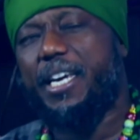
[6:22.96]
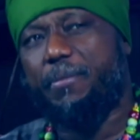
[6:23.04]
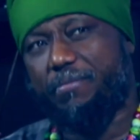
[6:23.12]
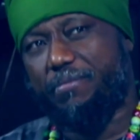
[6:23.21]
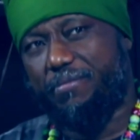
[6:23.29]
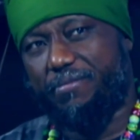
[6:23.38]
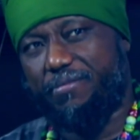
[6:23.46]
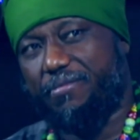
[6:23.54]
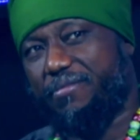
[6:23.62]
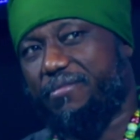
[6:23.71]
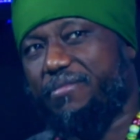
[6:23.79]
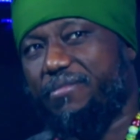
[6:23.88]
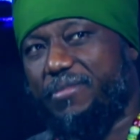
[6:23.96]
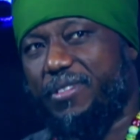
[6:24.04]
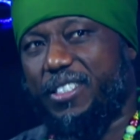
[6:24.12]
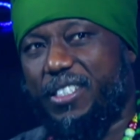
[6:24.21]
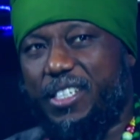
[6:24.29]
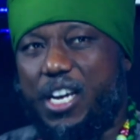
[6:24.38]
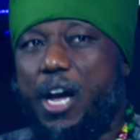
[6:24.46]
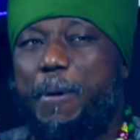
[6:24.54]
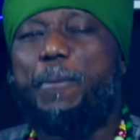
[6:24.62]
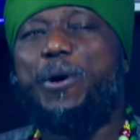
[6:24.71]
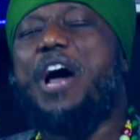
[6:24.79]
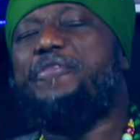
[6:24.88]
him.
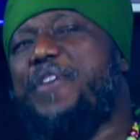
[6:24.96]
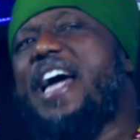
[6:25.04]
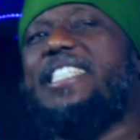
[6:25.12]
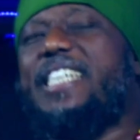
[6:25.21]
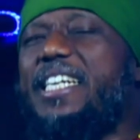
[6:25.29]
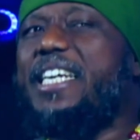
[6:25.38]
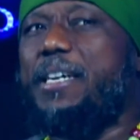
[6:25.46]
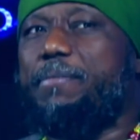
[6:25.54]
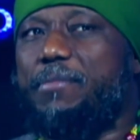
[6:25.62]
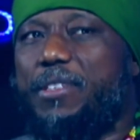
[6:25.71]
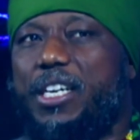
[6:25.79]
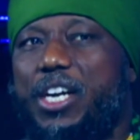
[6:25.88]
People are fighting him.